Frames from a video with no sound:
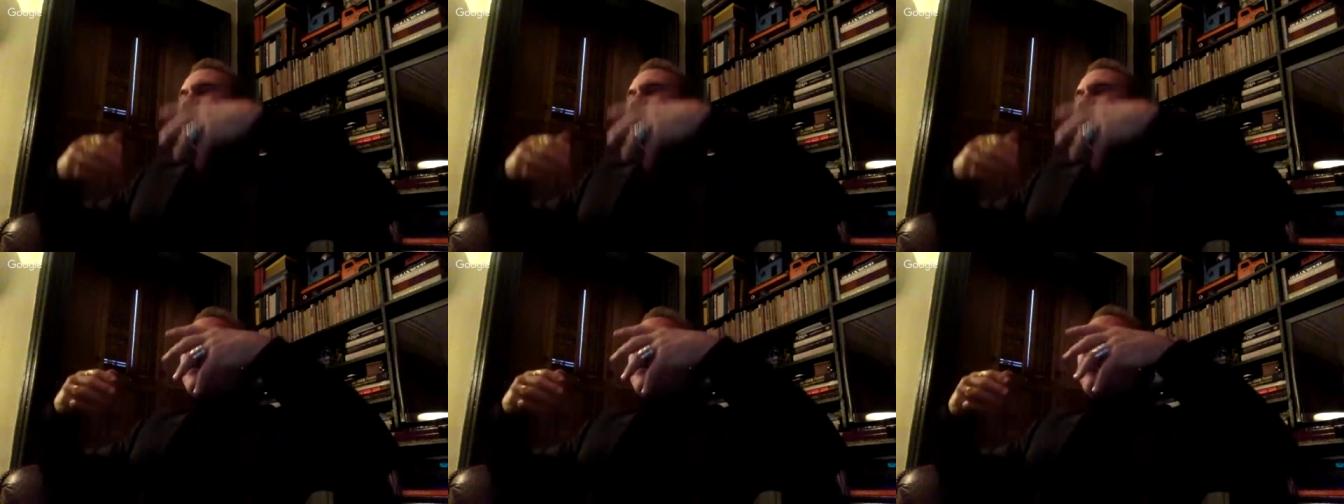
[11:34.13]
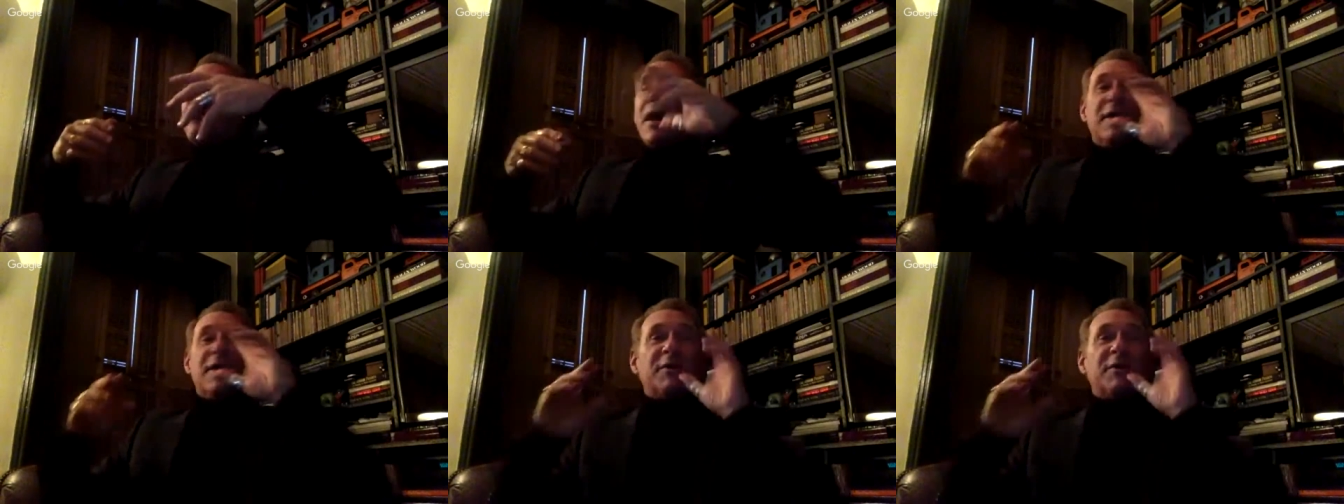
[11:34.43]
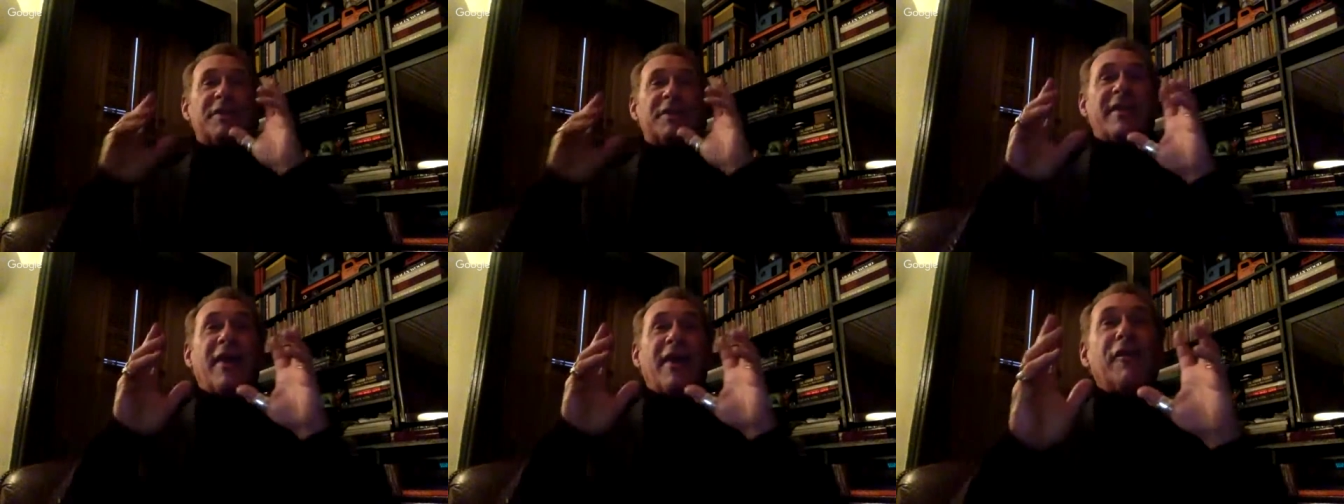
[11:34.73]
combined
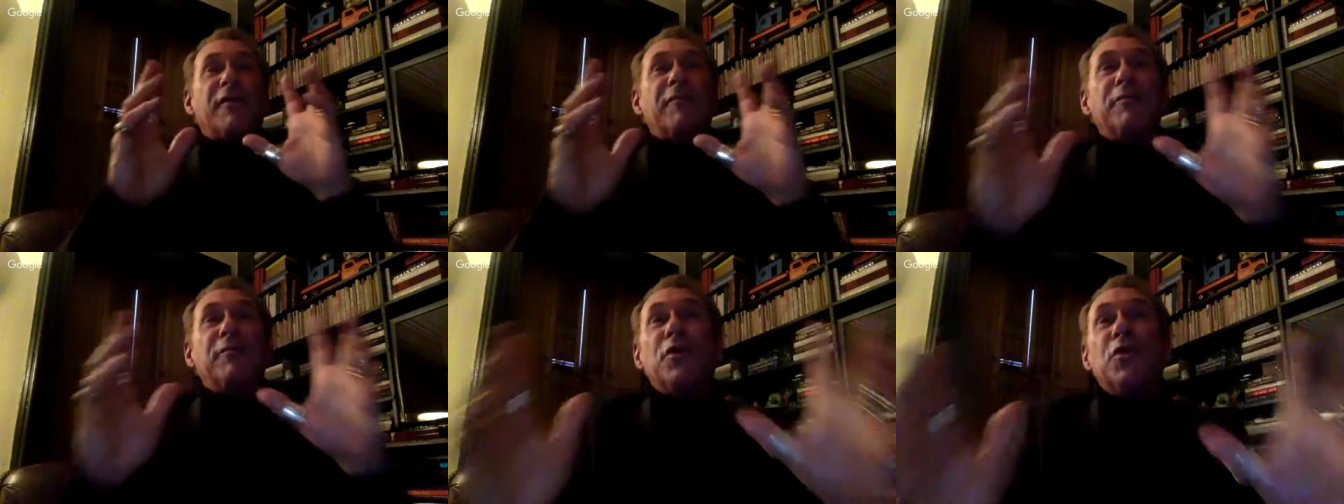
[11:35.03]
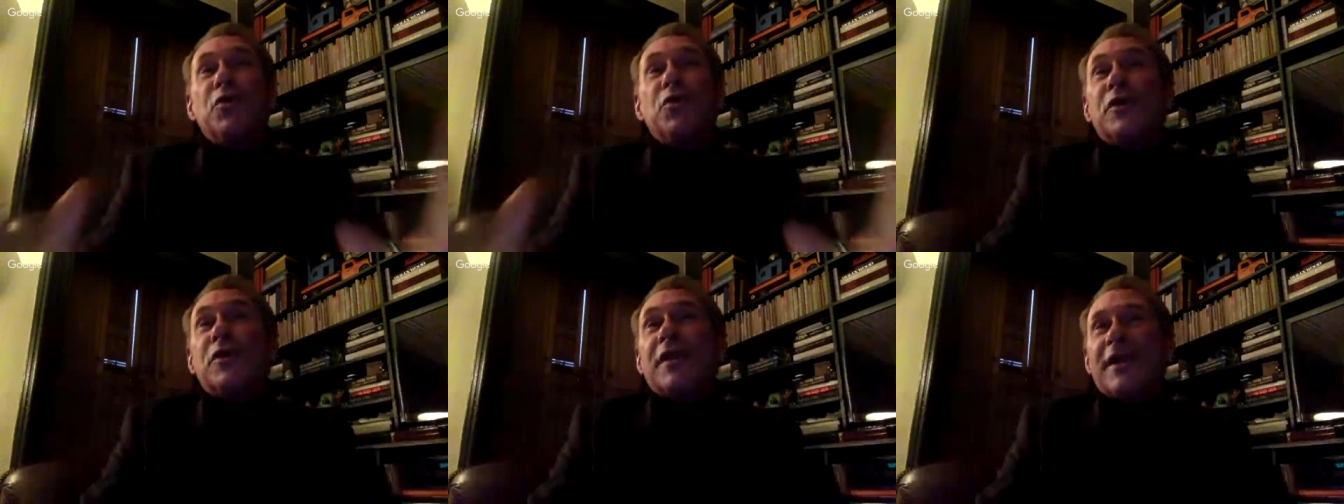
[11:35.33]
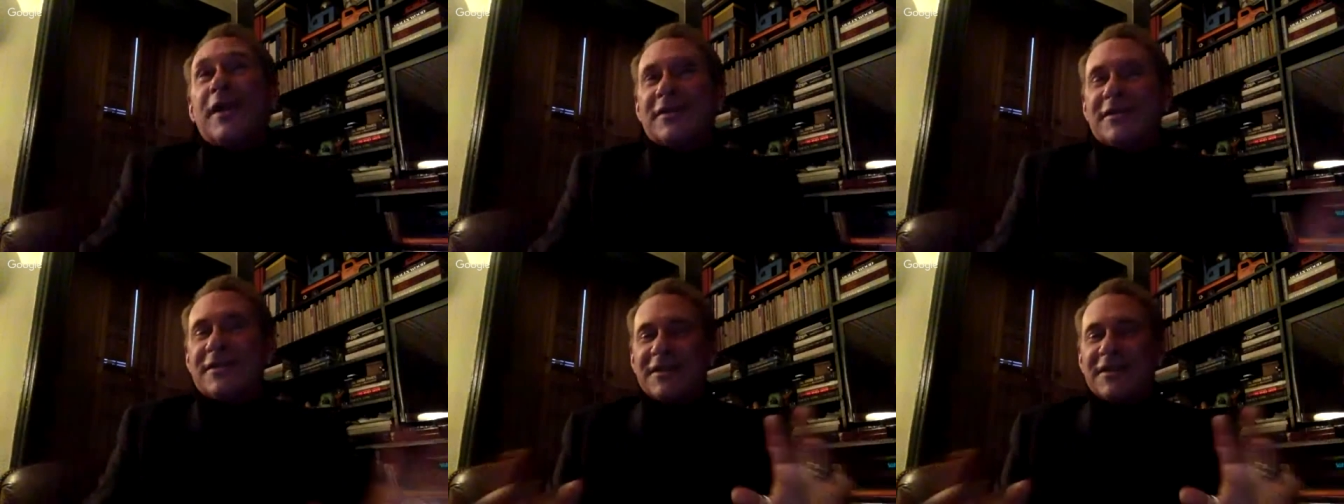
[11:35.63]
with Terry
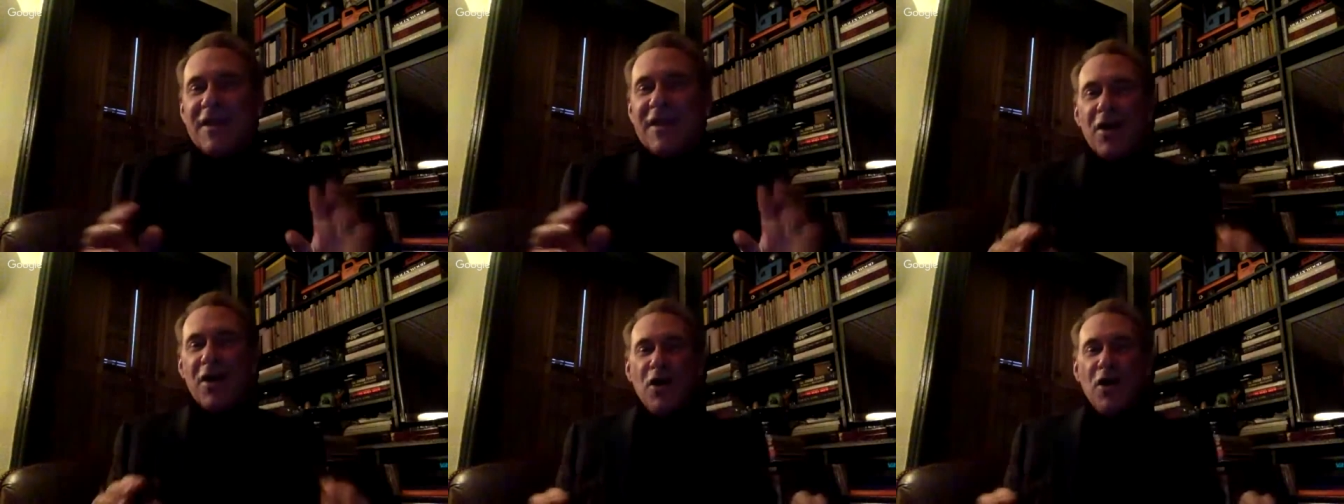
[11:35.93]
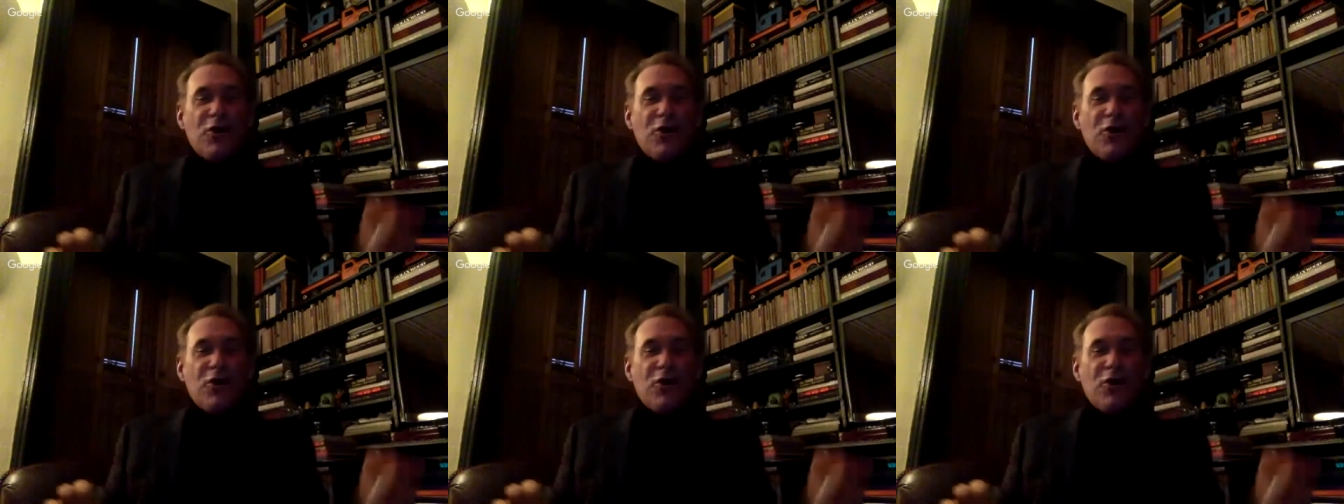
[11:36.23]
Mugler's design,